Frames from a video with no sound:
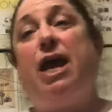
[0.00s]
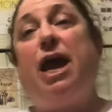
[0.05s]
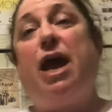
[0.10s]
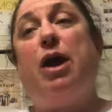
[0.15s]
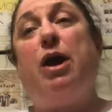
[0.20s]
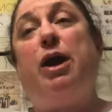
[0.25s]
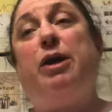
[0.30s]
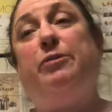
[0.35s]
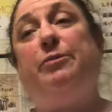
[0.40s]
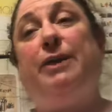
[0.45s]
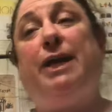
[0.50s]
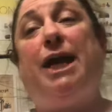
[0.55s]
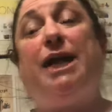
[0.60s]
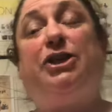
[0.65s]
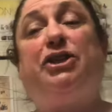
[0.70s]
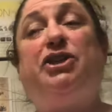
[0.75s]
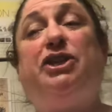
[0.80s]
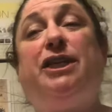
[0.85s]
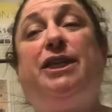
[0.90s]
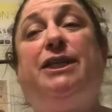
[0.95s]

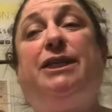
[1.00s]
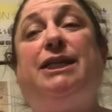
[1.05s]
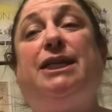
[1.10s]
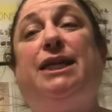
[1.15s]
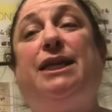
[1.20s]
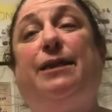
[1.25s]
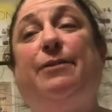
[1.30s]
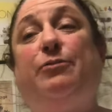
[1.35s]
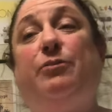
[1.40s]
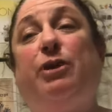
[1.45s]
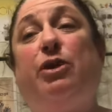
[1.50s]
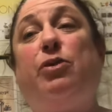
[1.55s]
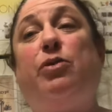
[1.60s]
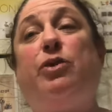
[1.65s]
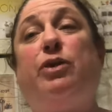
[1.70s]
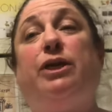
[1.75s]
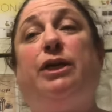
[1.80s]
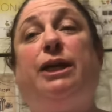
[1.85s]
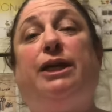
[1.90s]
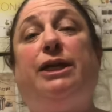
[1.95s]
reactions, and I'm
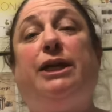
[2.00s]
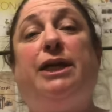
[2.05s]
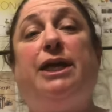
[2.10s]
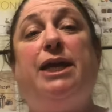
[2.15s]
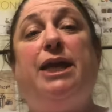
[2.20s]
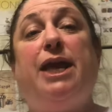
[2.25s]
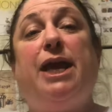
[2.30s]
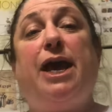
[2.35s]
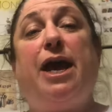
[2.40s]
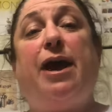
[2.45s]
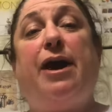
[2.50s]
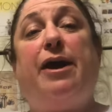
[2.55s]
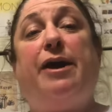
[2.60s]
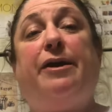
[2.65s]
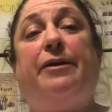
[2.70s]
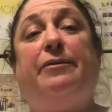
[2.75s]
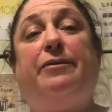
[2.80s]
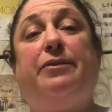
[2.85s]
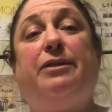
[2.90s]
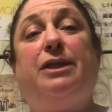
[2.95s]
recording
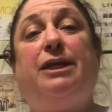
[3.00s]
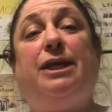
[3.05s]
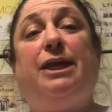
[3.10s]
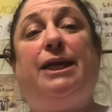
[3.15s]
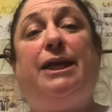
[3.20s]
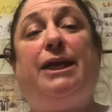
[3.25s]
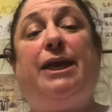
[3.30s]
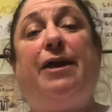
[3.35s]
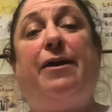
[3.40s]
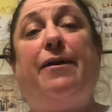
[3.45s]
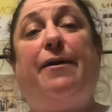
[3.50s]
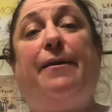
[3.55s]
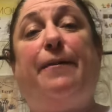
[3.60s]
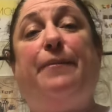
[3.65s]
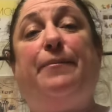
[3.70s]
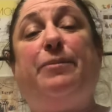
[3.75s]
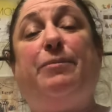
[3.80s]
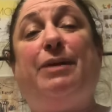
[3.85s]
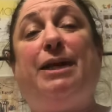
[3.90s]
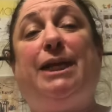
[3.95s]
the
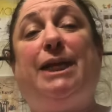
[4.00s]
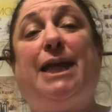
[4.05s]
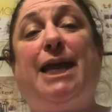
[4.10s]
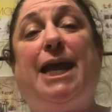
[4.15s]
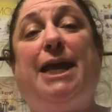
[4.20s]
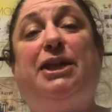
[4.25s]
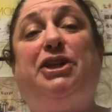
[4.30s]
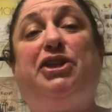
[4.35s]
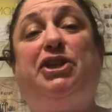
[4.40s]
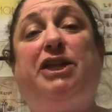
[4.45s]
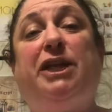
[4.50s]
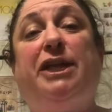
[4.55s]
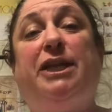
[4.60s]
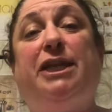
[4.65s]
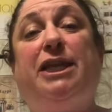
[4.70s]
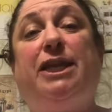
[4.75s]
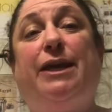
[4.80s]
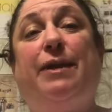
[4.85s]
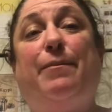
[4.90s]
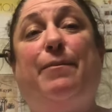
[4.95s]
medication,
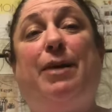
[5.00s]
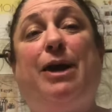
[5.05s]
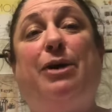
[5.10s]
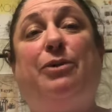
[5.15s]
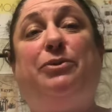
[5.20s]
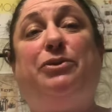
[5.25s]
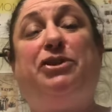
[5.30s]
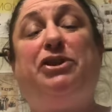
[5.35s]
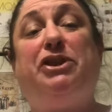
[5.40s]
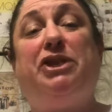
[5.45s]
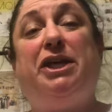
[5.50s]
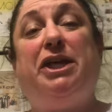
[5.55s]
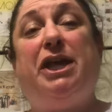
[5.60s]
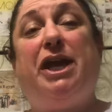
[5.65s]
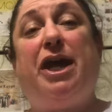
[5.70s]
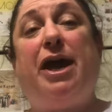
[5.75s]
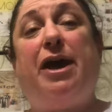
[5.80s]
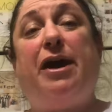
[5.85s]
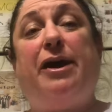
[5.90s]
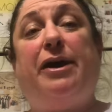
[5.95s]
the amount,
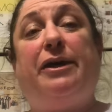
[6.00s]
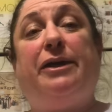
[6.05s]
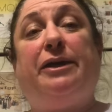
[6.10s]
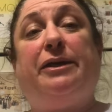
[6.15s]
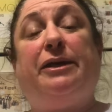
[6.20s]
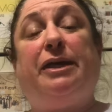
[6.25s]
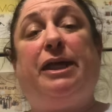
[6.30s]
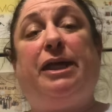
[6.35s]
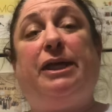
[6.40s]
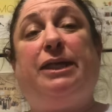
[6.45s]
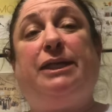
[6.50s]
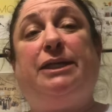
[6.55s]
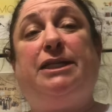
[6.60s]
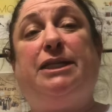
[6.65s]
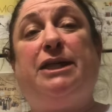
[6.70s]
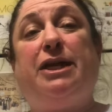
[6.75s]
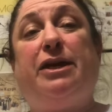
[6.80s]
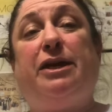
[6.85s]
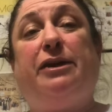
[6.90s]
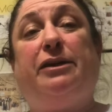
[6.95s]
and
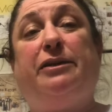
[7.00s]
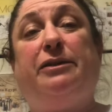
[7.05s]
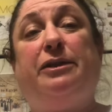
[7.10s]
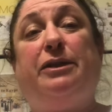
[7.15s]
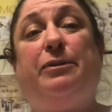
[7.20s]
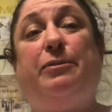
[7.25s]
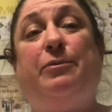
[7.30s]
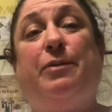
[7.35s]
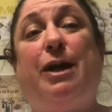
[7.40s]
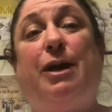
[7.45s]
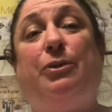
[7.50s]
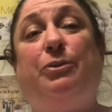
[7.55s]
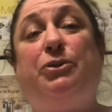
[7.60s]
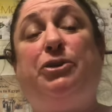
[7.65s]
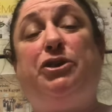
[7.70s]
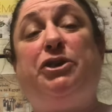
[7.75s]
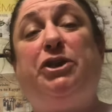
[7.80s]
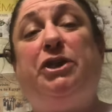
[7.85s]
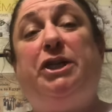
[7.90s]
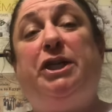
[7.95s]
the
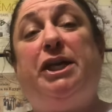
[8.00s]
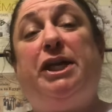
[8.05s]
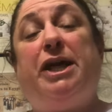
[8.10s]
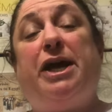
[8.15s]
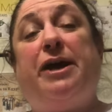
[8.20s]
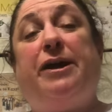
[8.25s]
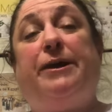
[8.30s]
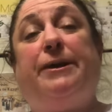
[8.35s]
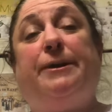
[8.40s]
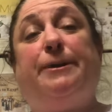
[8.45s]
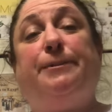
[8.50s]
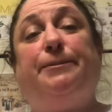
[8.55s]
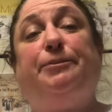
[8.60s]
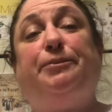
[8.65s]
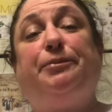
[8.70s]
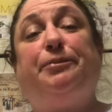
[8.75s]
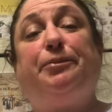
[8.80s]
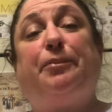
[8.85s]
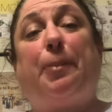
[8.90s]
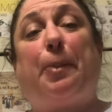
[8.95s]
route.
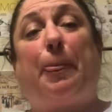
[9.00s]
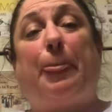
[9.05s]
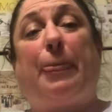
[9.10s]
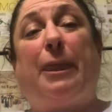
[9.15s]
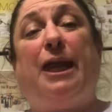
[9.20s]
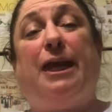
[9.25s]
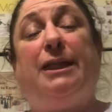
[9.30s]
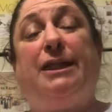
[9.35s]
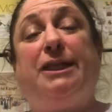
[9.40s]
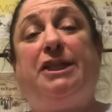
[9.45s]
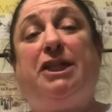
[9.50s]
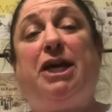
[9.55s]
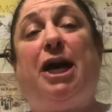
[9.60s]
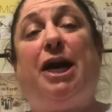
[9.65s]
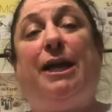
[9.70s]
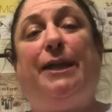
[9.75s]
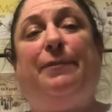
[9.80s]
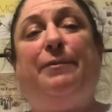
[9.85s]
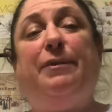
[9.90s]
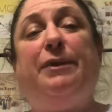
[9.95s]
And the
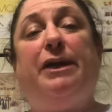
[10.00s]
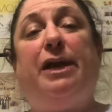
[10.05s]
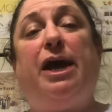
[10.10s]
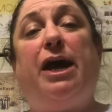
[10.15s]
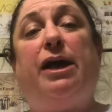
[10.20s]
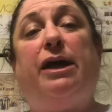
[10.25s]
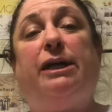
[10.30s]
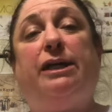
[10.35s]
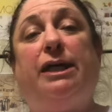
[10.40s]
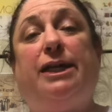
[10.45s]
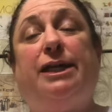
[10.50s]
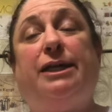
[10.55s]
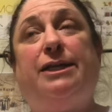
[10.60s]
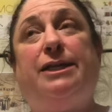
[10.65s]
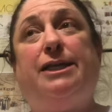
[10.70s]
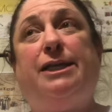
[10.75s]
time in